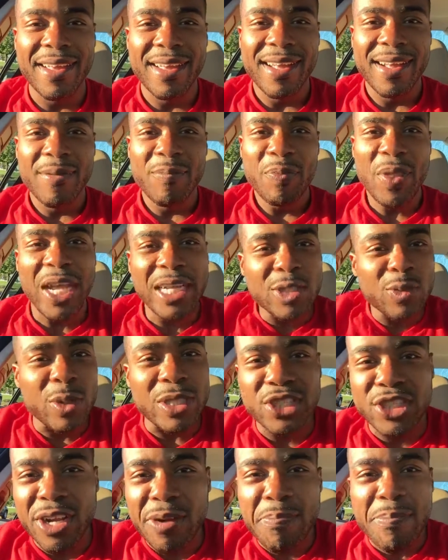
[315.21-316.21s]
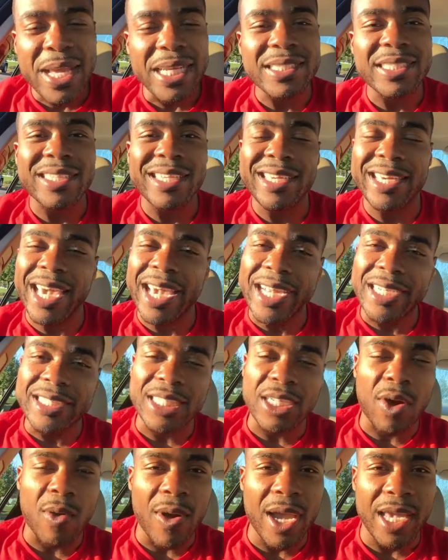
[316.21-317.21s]
That's what you're missing, kings
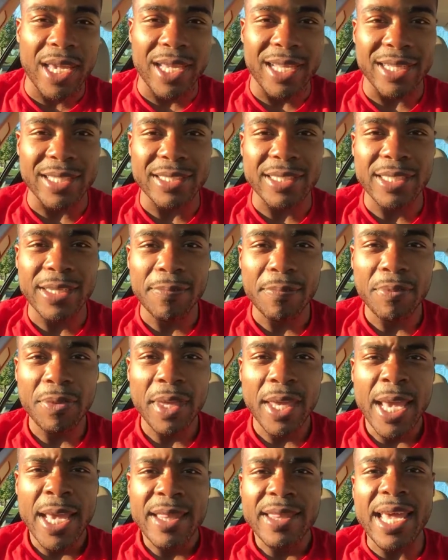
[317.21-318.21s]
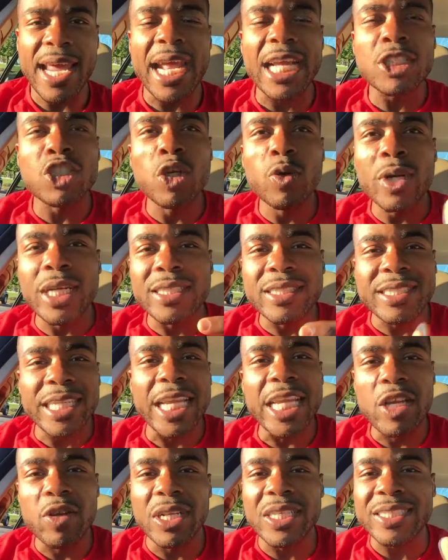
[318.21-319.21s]
and queens. That as you
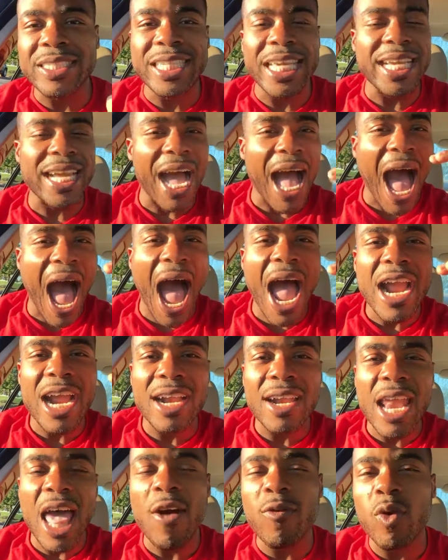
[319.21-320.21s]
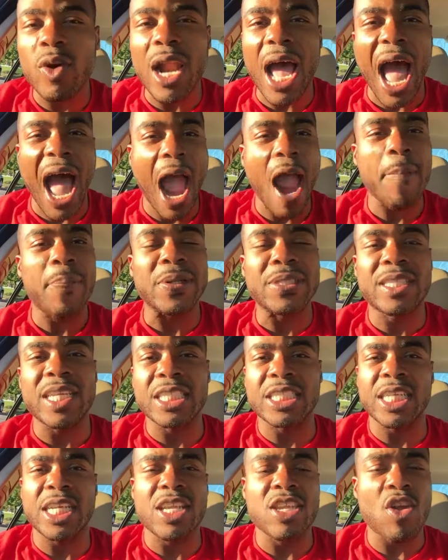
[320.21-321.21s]
continue to seek a higher level and a higher
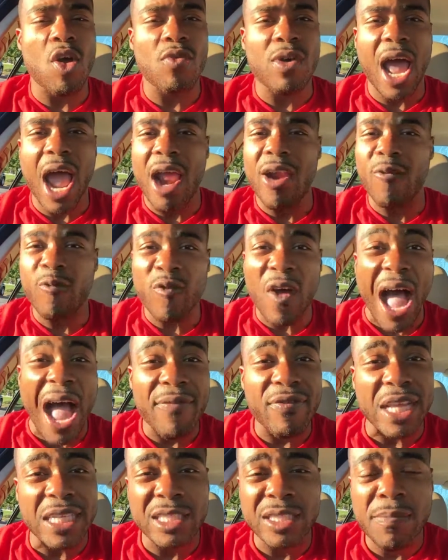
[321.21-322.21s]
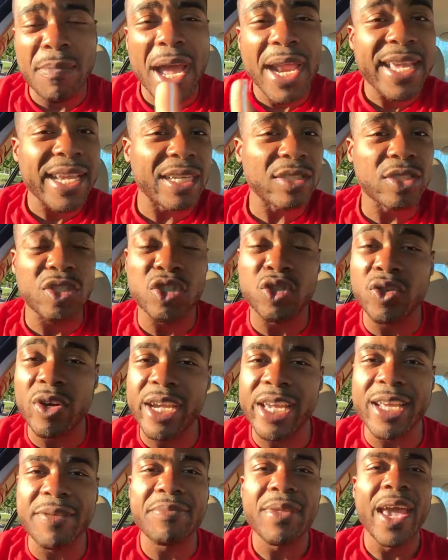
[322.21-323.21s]
position in your 9 to 5, that's somebody else's
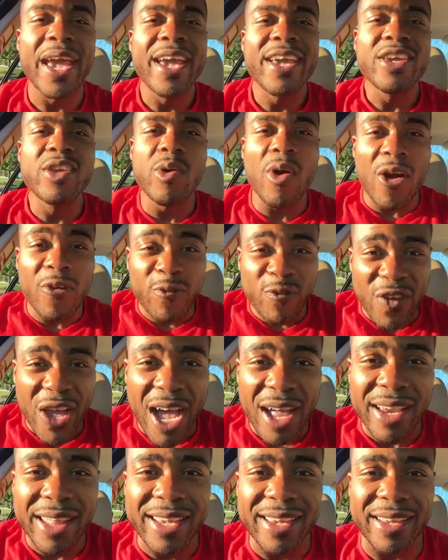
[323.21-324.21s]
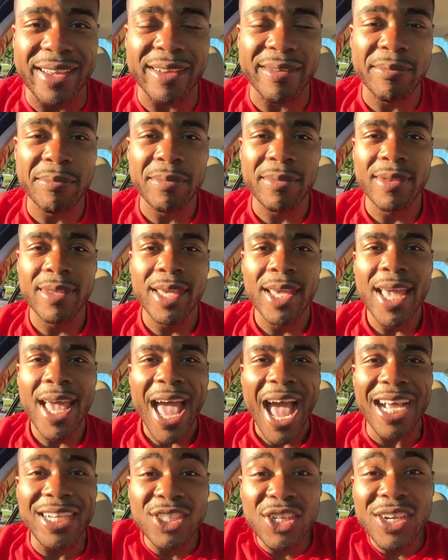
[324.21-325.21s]
dream, you are failing.
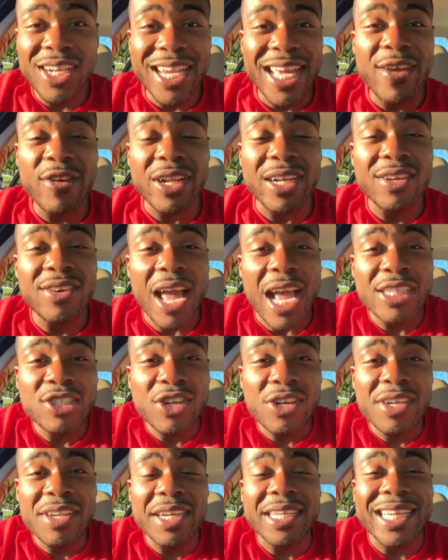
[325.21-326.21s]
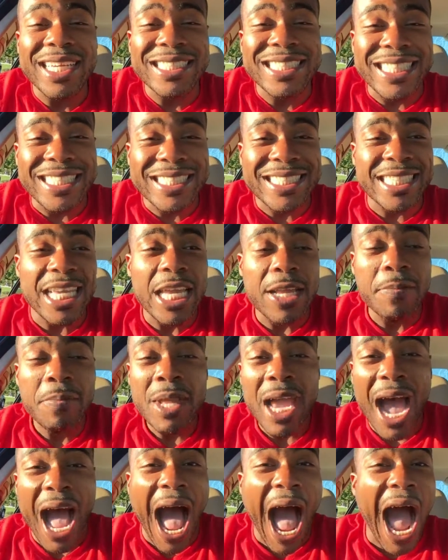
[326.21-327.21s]
As you're looking to seek
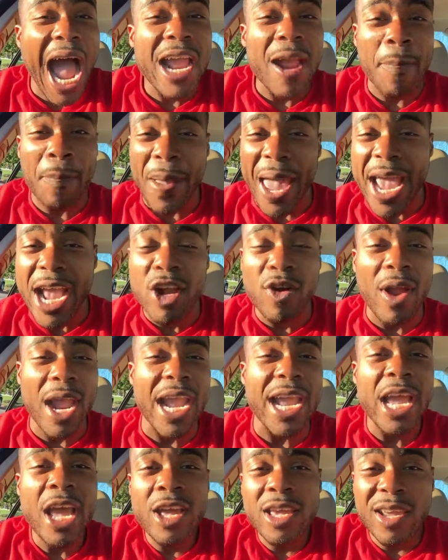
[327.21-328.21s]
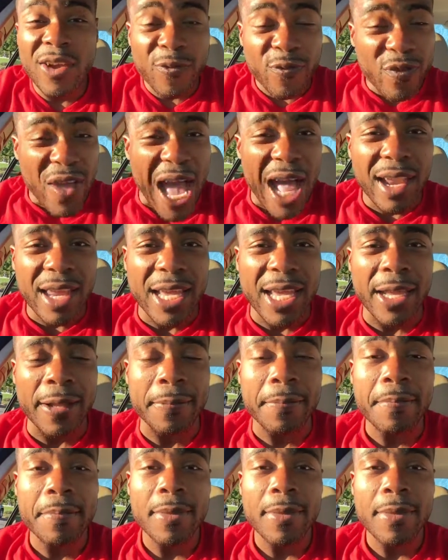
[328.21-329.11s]
a higher pay grade, you're failing.